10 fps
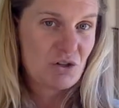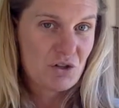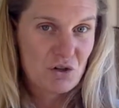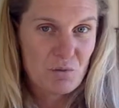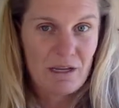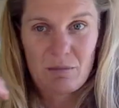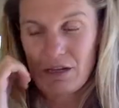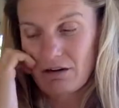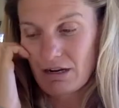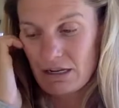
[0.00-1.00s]
2-week
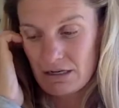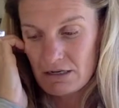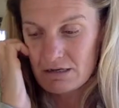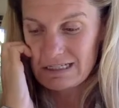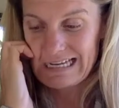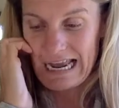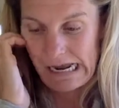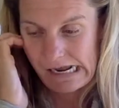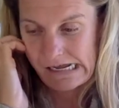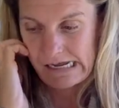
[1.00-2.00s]
period, say,
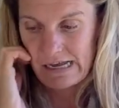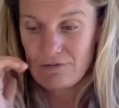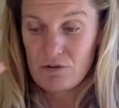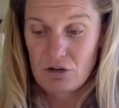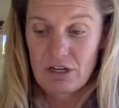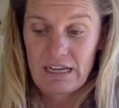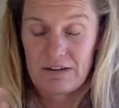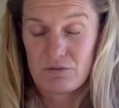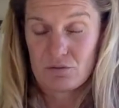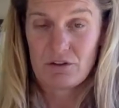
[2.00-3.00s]
if we're looking
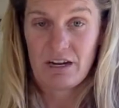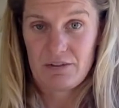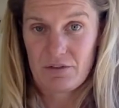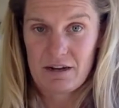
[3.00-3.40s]
at fortnightly